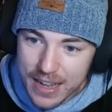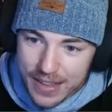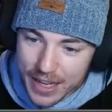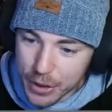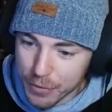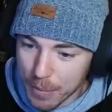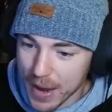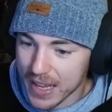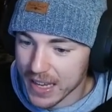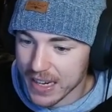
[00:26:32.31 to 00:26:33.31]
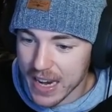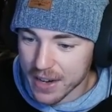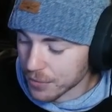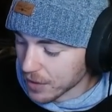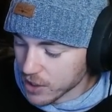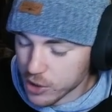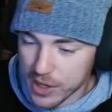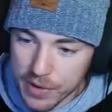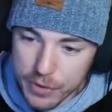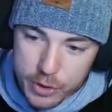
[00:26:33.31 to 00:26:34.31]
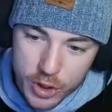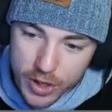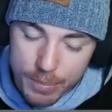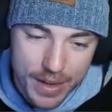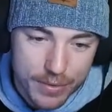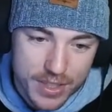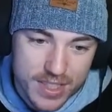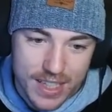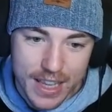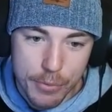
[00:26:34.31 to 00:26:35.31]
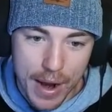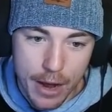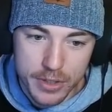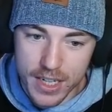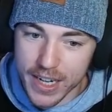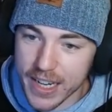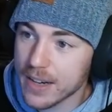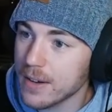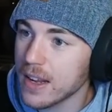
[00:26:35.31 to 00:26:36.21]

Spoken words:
Thank you for making a native fish, if you took a bit of a silly route on it.